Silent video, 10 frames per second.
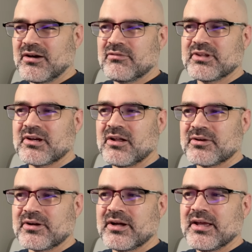of the
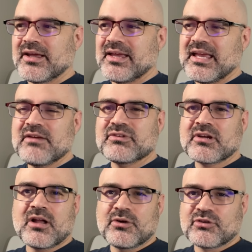color? If the
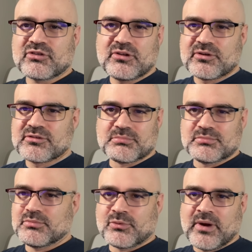color just looks
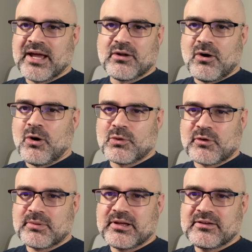red all over
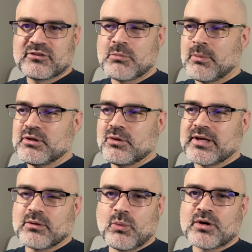the place, the moment you look
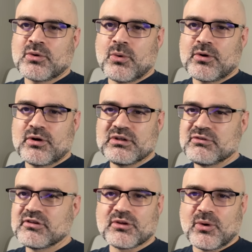at one corner, you've
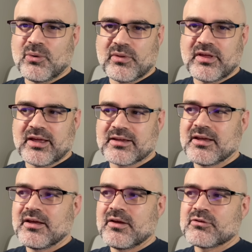seen the whole thing.
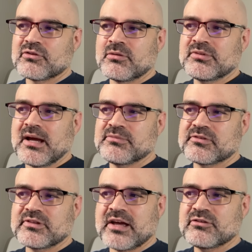So sometimes
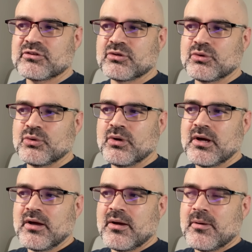it's nice to
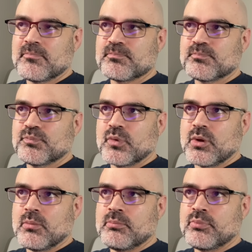
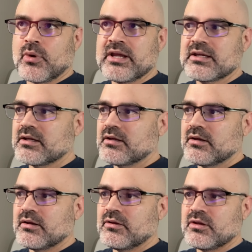break
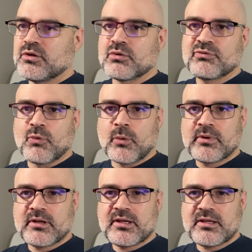the
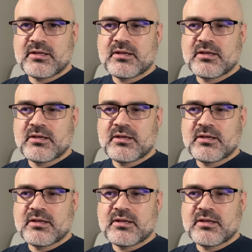uniformity